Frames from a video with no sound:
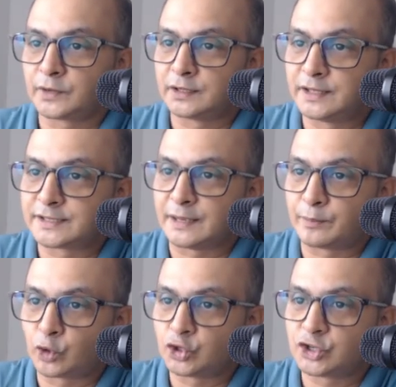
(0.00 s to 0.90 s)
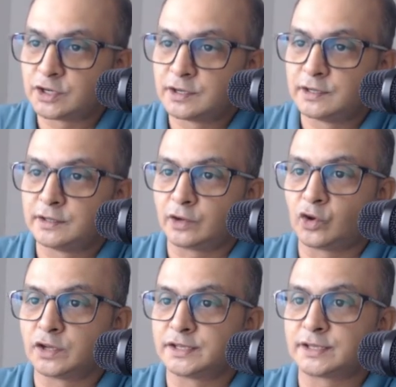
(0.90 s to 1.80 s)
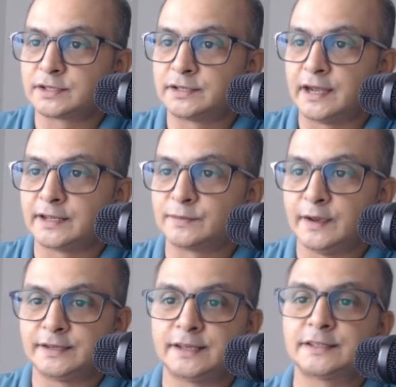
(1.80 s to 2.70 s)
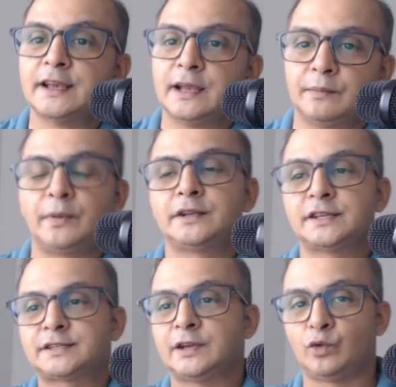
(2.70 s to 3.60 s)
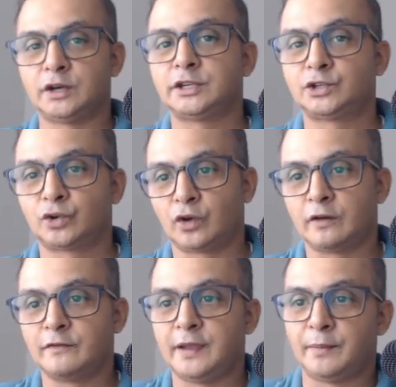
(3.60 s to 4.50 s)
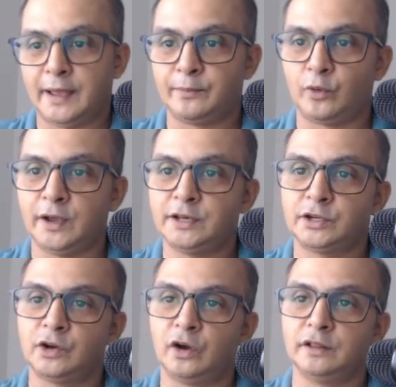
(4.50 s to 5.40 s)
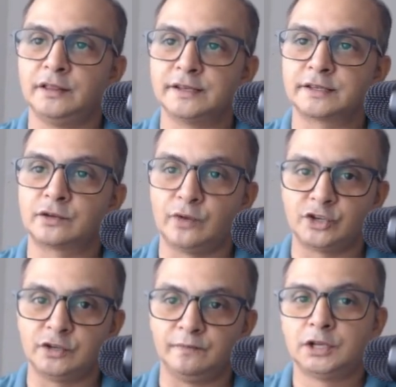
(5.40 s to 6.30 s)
this approach, the cos x tan x minus x, but just I wanted to convey my point on this question.